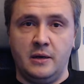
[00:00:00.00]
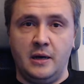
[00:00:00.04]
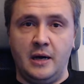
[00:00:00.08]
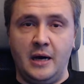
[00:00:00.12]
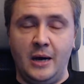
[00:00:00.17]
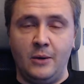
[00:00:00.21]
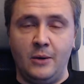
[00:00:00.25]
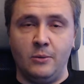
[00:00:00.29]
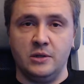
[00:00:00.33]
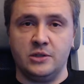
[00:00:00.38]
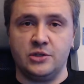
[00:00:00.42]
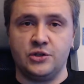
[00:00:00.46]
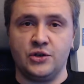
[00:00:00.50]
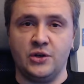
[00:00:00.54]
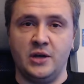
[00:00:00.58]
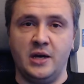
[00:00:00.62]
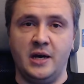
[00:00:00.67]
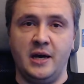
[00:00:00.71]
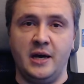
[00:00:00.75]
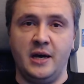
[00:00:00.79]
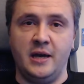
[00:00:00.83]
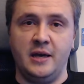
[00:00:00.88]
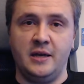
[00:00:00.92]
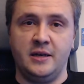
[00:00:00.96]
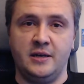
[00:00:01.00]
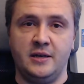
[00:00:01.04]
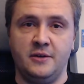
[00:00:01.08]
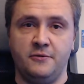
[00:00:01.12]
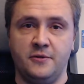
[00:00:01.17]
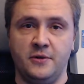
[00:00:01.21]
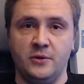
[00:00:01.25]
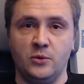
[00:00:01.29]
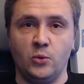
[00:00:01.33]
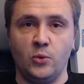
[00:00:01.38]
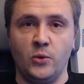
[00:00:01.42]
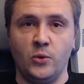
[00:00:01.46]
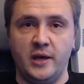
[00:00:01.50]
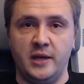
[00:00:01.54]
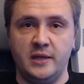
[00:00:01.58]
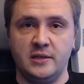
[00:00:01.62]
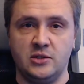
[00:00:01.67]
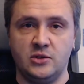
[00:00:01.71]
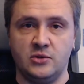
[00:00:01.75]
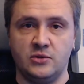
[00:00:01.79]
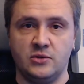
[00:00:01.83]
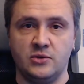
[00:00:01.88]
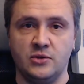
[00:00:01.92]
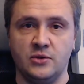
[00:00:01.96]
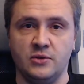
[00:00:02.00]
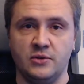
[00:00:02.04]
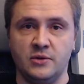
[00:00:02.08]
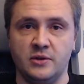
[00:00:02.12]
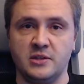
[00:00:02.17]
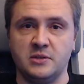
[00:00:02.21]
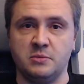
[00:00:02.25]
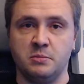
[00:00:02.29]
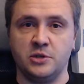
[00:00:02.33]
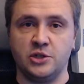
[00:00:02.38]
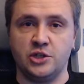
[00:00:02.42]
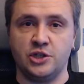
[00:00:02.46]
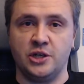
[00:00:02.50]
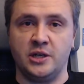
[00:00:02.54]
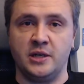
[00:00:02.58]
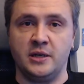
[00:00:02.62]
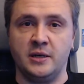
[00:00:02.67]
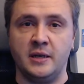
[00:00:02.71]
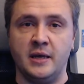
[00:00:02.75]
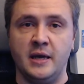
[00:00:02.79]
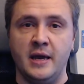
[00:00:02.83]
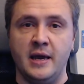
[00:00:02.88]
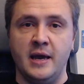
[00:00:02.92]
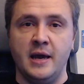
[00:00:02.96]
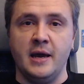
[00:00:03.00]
I will try different ways to tune this machine